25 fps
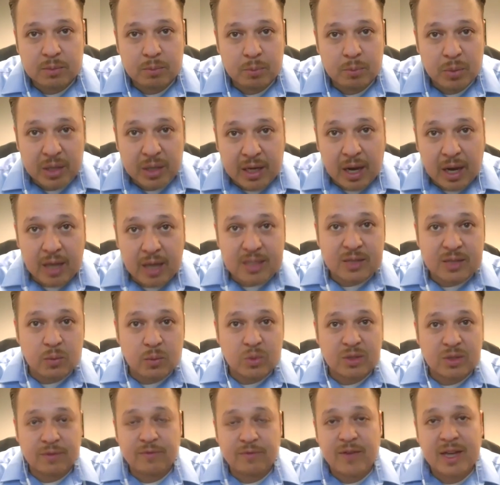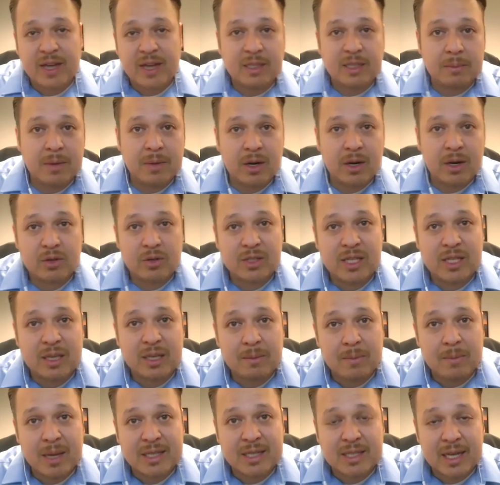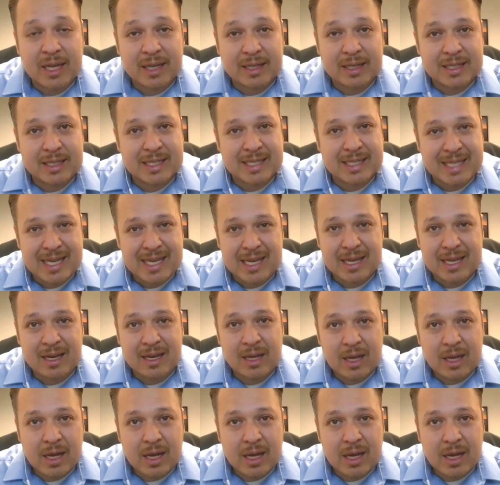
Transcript: because it was affecting my other teammates and I could see it.